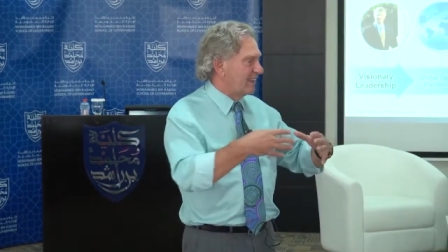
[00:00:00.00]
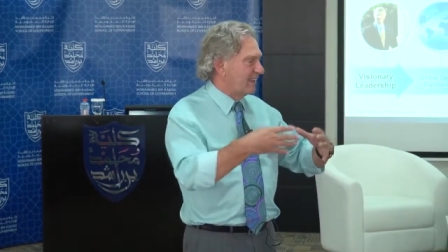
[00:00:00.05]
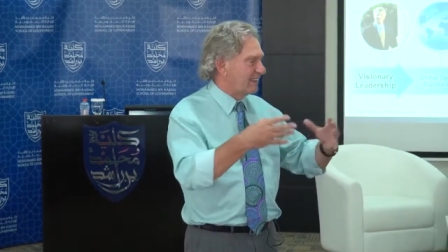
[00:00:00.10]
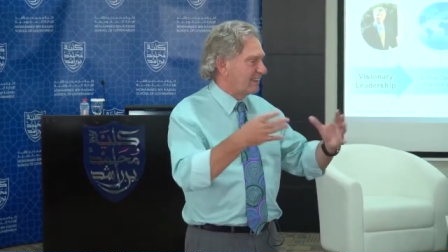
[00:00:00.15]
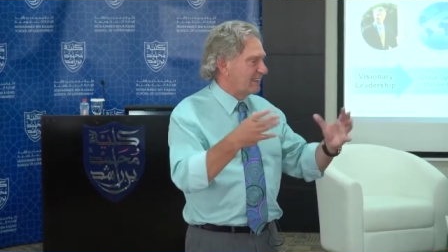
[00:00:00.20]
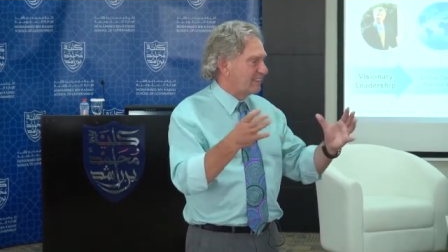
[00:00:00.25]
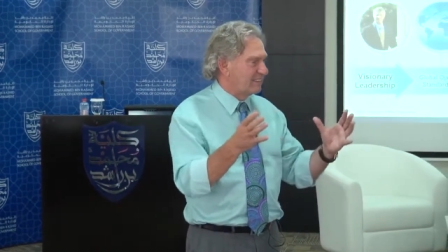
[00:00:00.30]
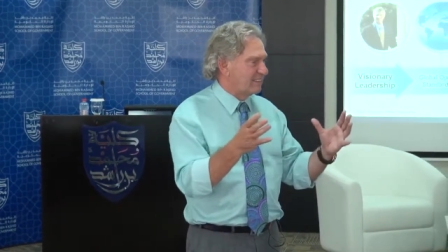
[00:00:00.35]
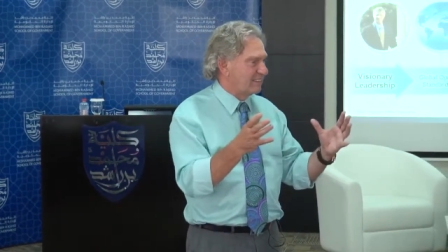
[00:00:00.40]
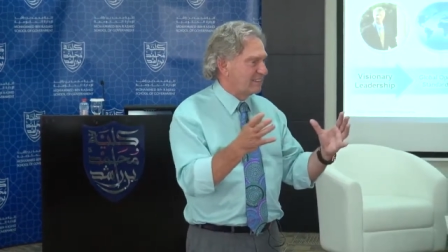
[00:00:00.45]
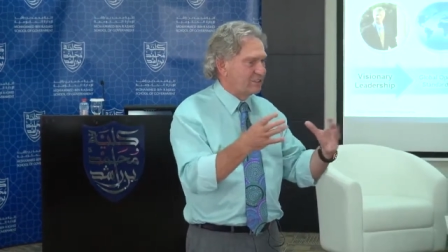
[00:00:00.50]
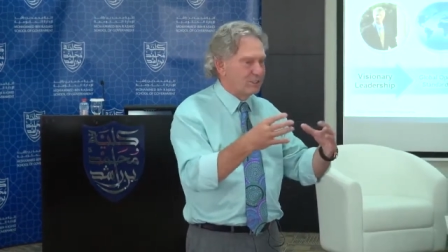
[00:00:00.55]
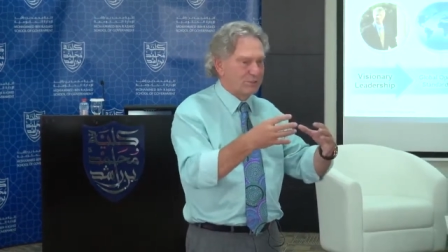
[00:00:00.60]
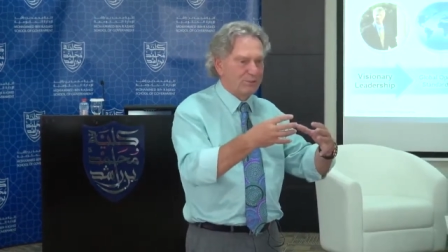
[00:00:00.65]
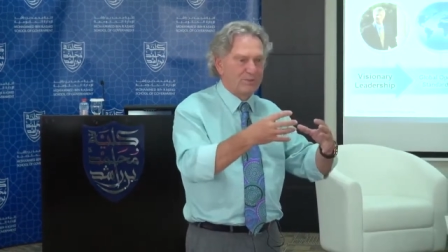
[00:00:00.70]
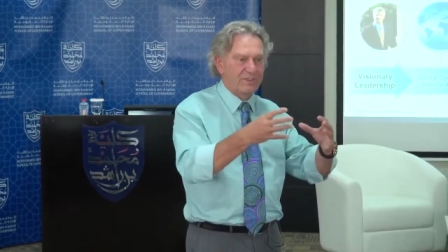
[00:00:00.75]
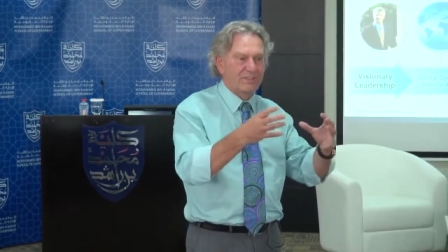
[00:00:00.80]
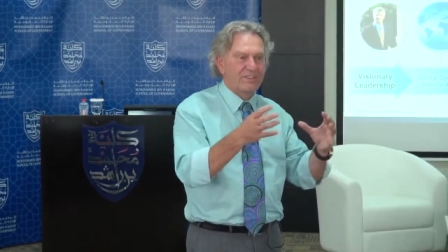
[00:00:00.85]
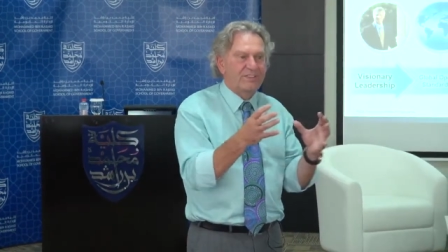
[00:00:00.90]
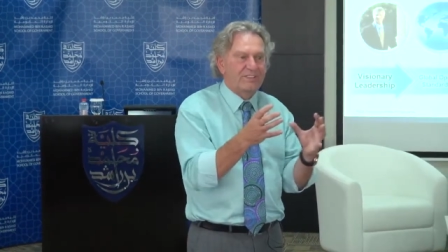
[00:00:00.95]
And that, that
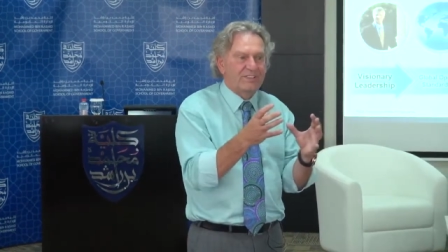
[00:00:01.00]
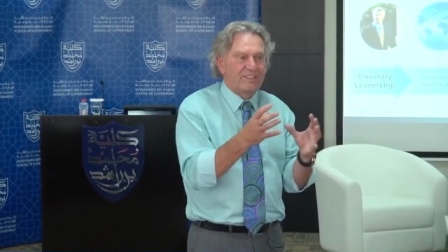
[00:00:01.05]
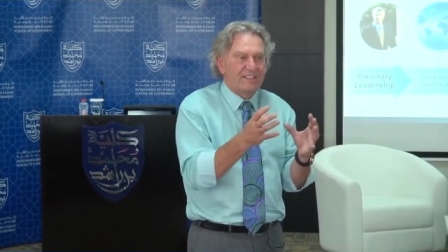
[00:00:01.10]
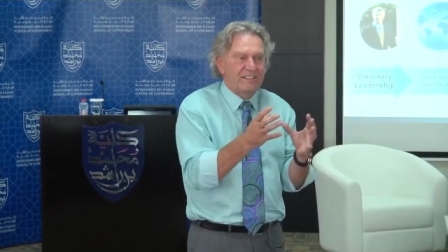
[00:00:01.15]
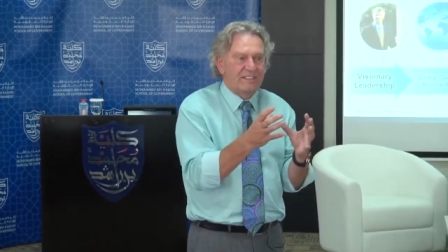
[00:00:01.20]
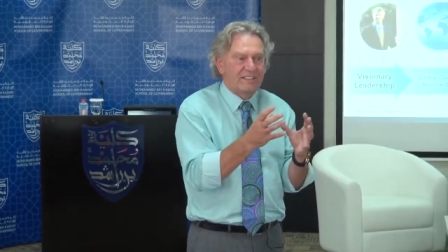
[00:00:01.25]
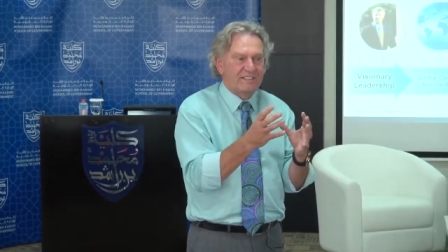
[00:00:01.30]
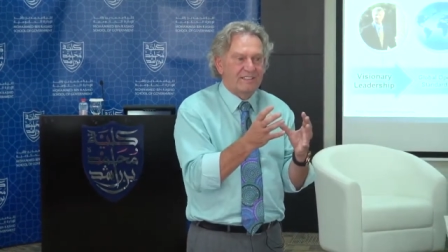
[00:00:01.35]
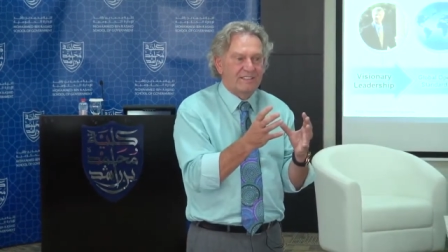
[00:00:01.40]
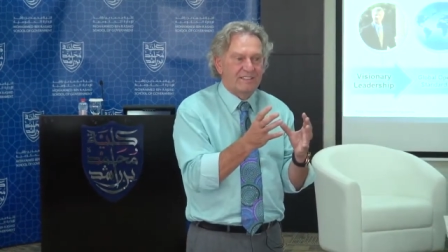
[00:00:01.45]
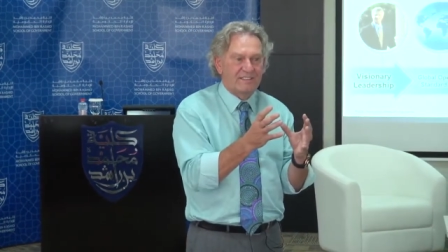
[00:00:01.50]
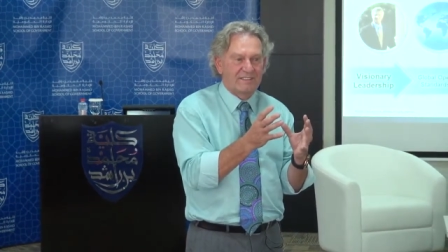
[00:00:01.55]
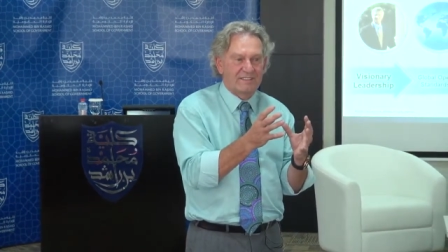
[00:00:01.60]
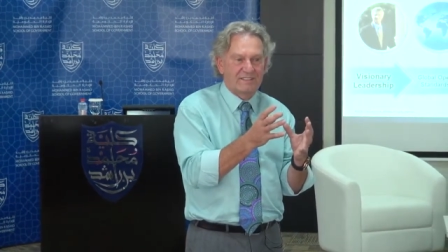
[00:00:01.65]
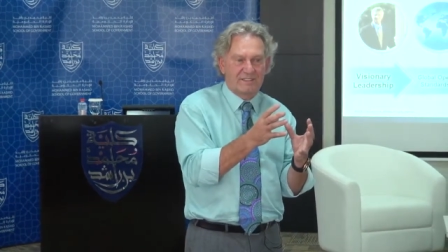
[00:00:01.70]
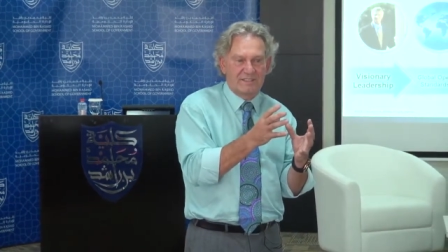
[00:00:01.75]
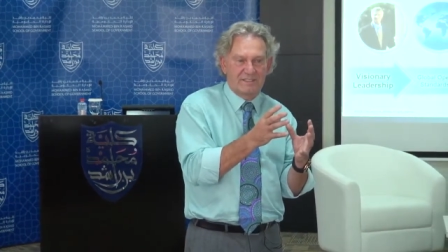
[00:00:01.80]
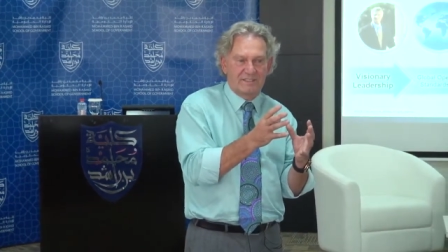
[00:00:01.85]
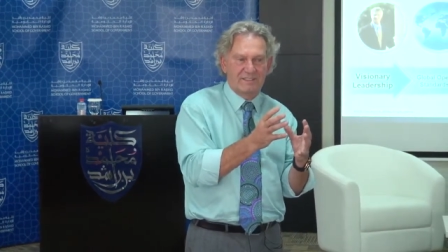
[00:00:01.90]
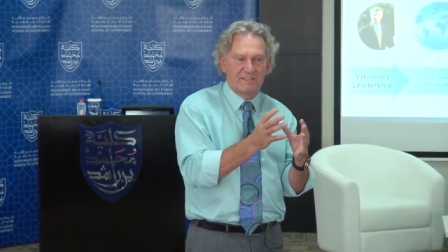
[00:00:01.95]
you will see that
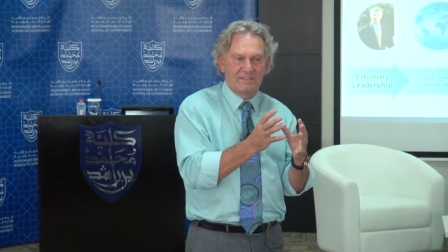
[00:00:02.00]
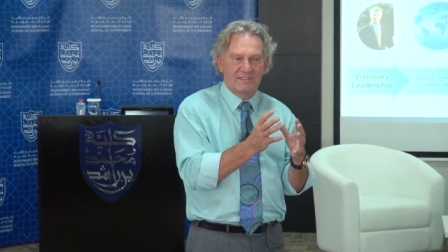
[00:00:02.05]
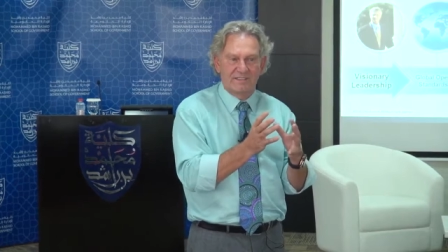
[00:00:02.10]
that's,